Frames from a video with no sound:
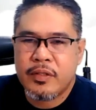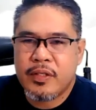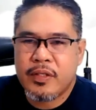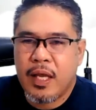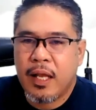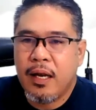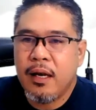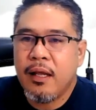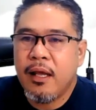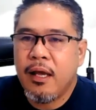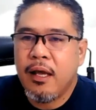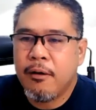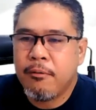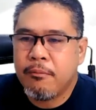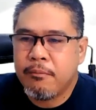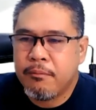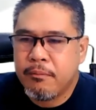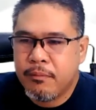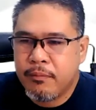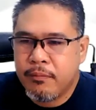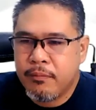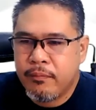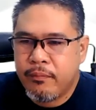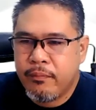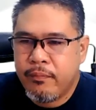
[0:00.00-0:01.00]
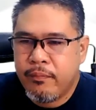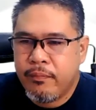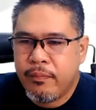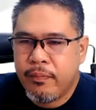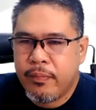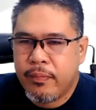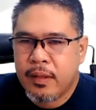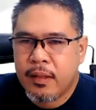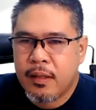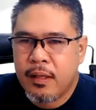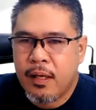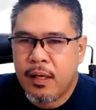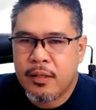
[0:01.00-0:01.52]
sell him,
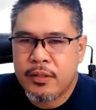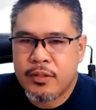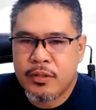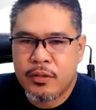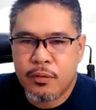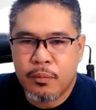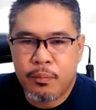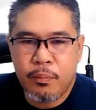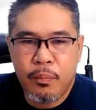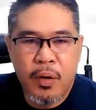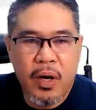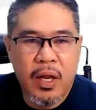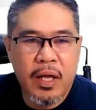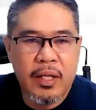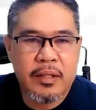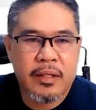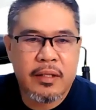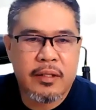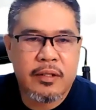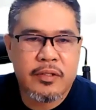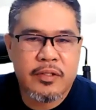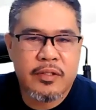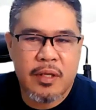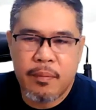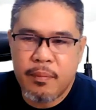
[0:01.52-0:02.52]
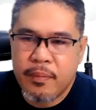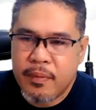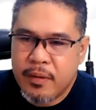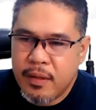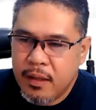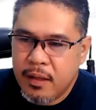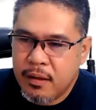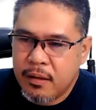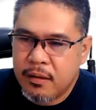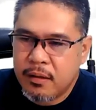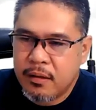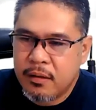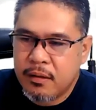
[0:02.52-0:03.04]
has to plot
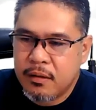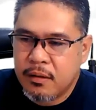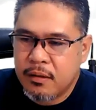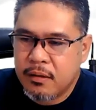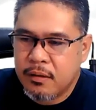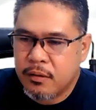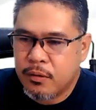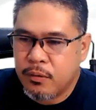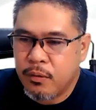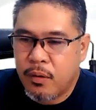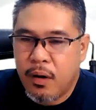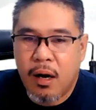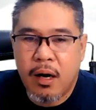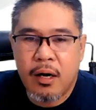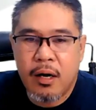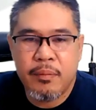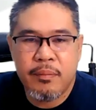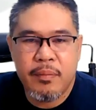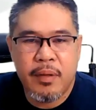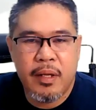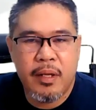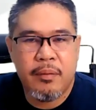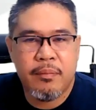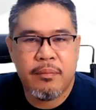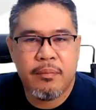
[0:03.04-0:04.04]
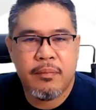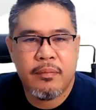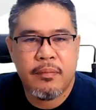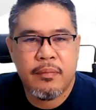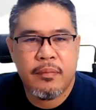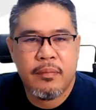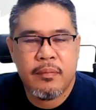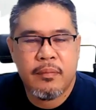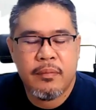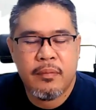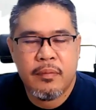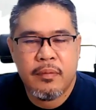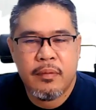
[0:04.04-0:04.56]
something to harm him.
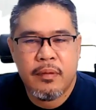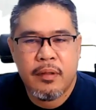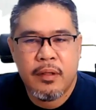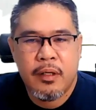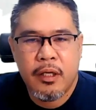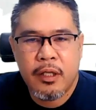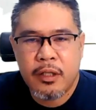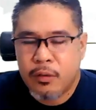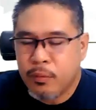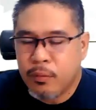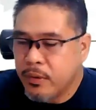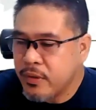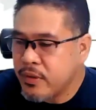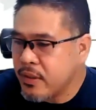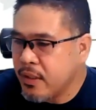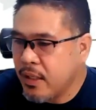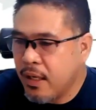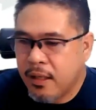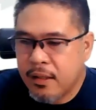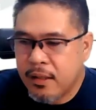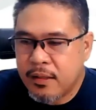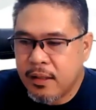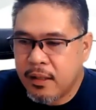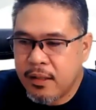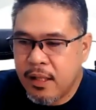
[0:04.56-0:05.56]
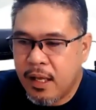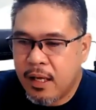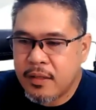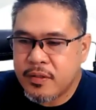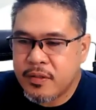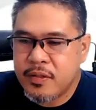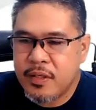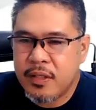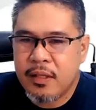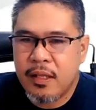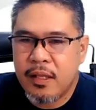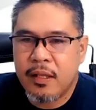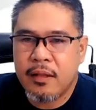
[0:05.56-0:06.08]
It was not an
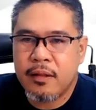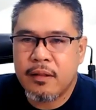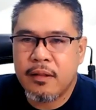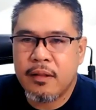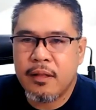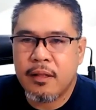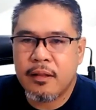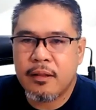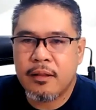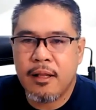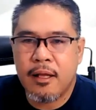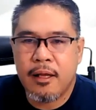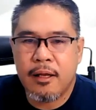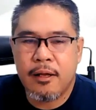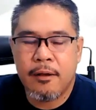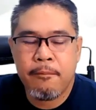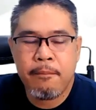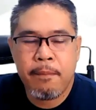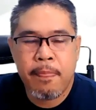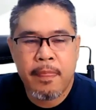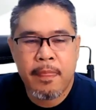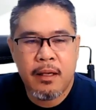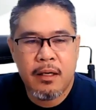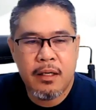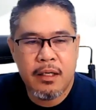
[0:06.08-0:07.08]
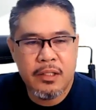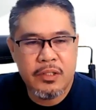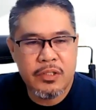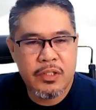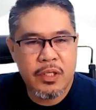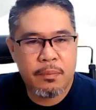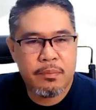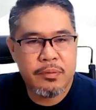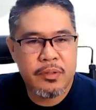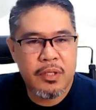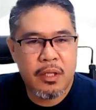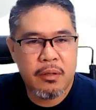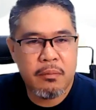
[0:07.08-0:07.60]
accident that the
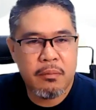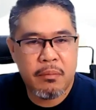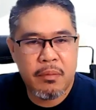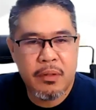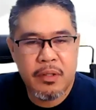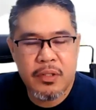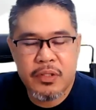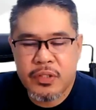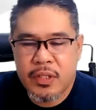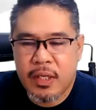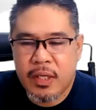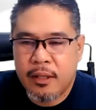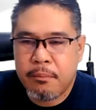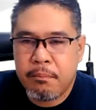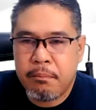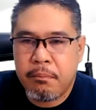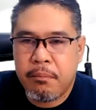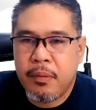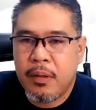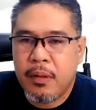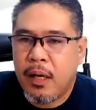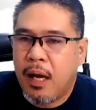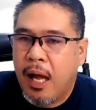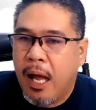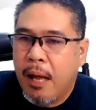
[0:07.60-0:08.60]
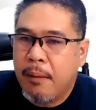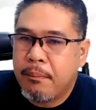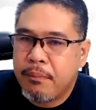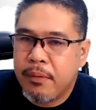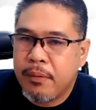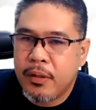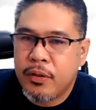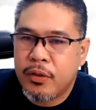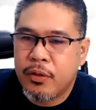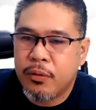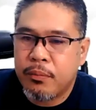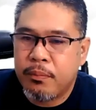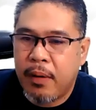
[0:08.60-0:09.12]
Egyptian merchant
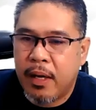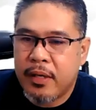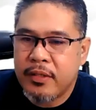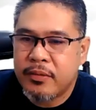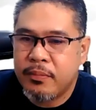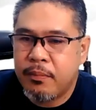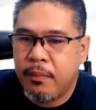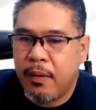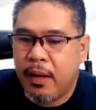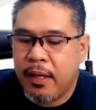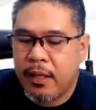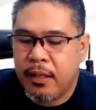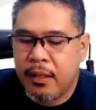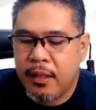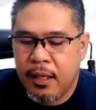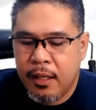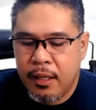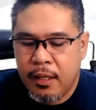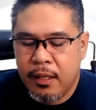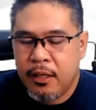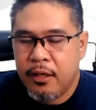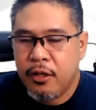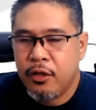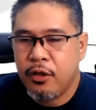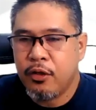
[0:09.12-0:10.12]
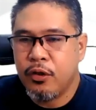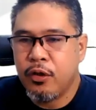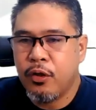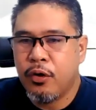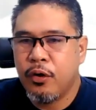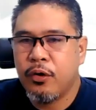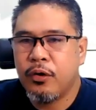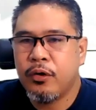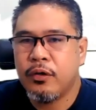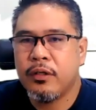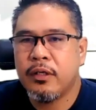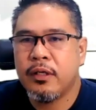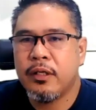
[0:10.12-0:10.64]
happened to pass by,
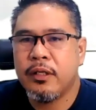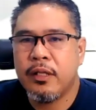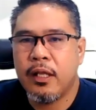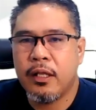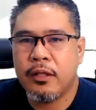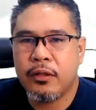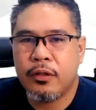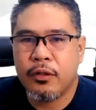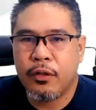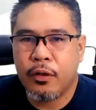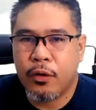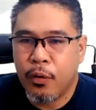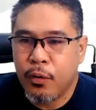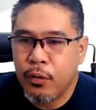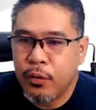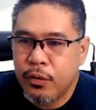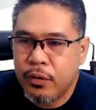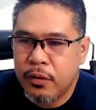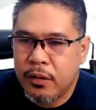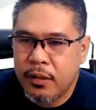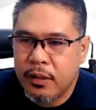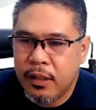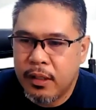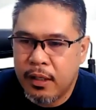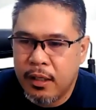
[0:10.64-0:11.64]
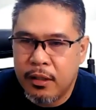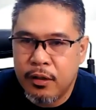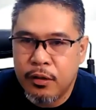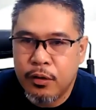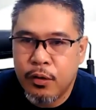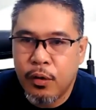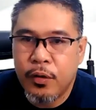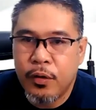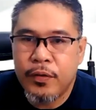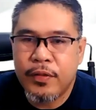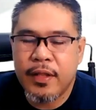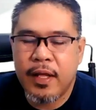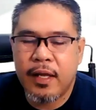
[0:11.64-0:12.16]
that road
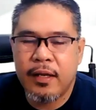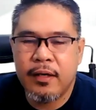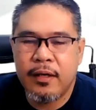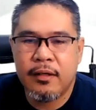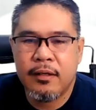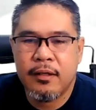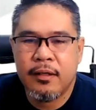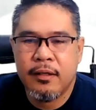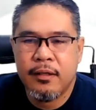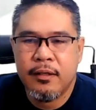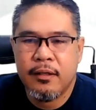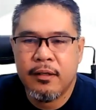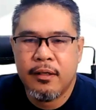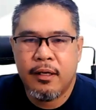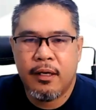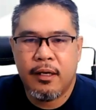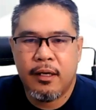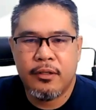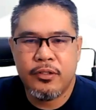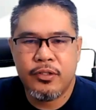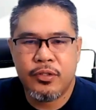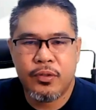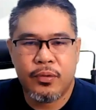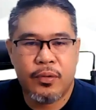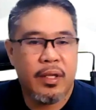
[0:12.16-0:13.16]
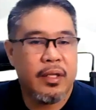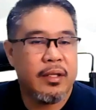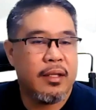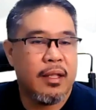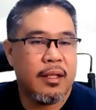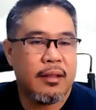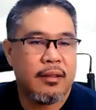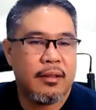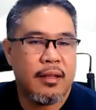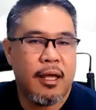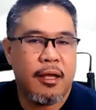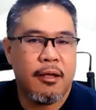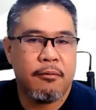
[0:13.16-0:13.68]
in Dothan during
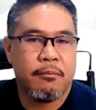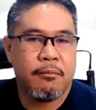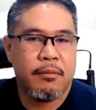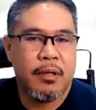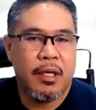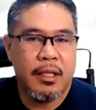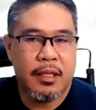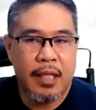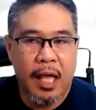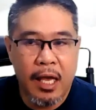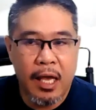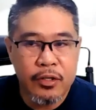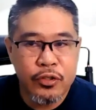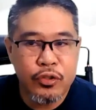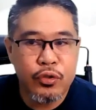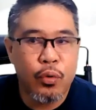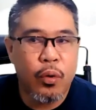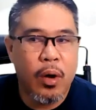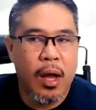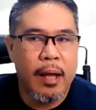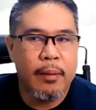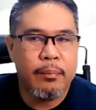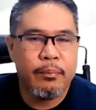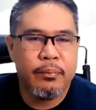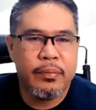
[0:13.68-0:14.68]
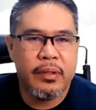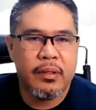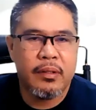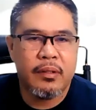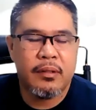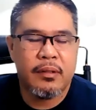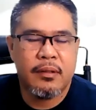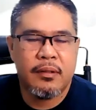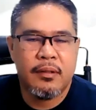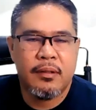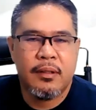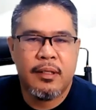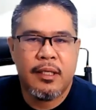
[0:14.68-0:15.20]
that time. It has to
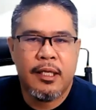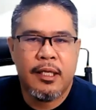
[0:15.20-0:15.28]
happen